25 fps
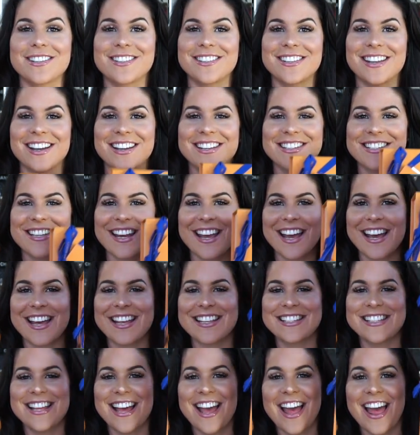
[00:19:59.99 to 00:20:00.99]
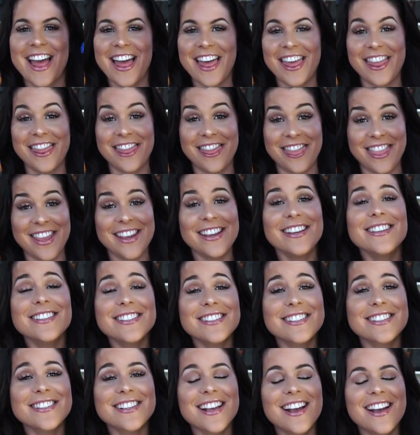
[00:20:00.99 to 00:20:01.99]
such as
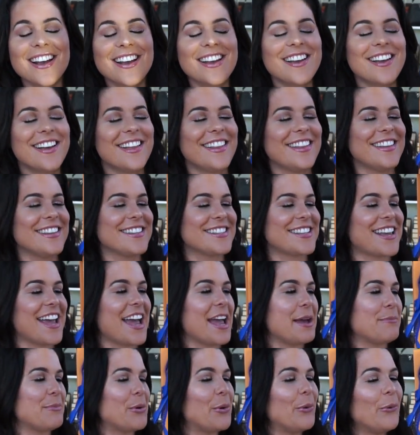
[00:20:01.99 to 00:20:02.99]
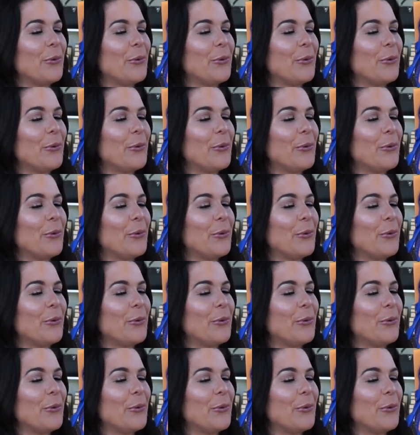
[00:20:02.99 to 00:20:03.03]
this this came